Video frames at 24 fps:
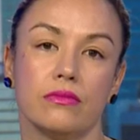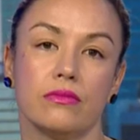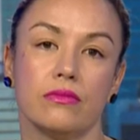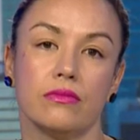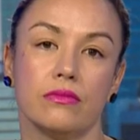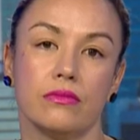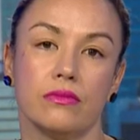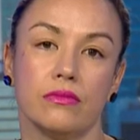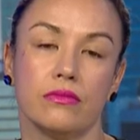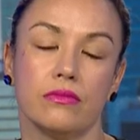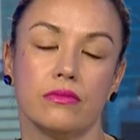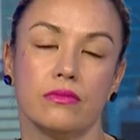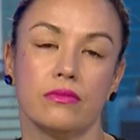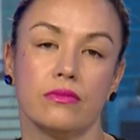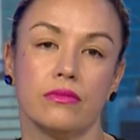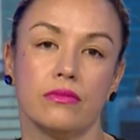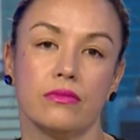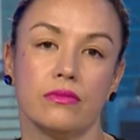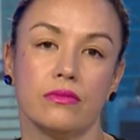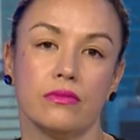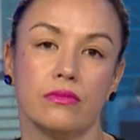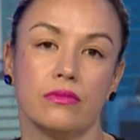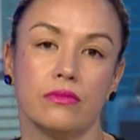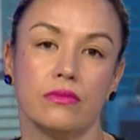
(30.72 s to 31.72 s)

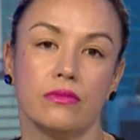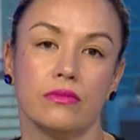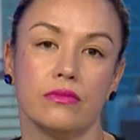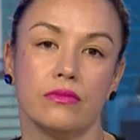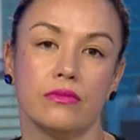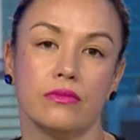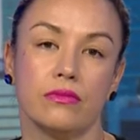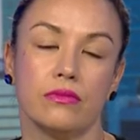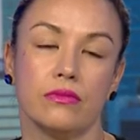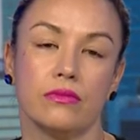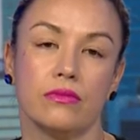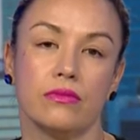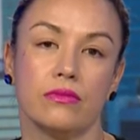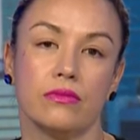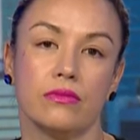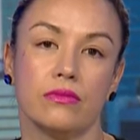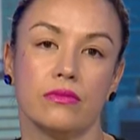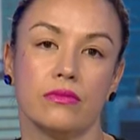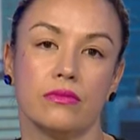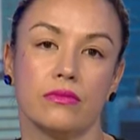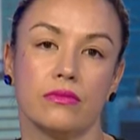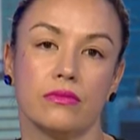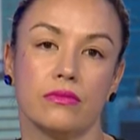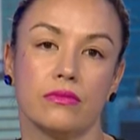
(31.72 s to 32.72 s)

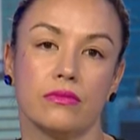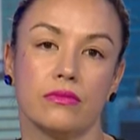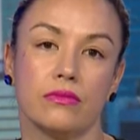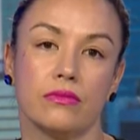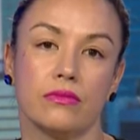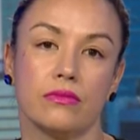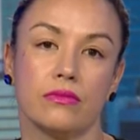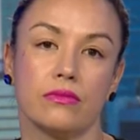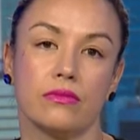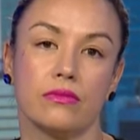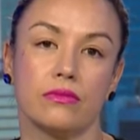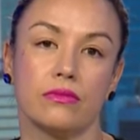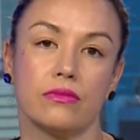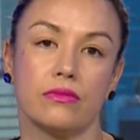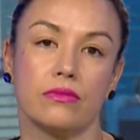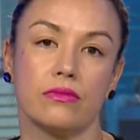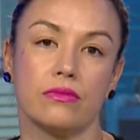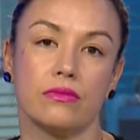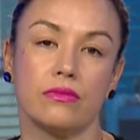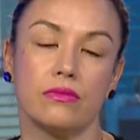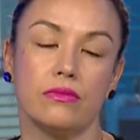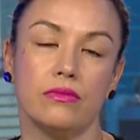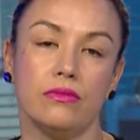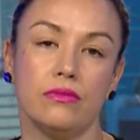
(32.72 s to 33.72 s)

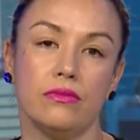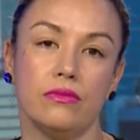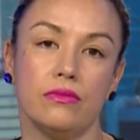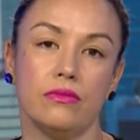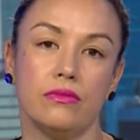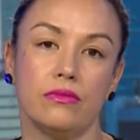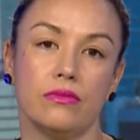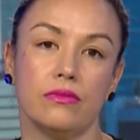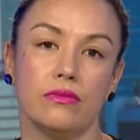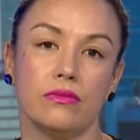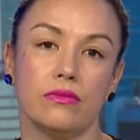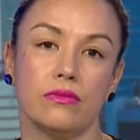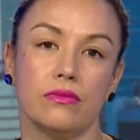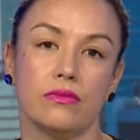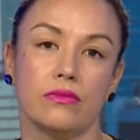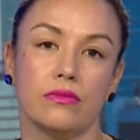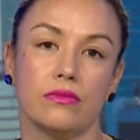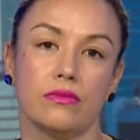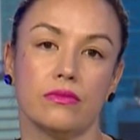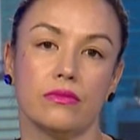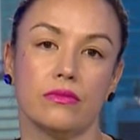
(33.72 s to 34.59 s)
[no speech]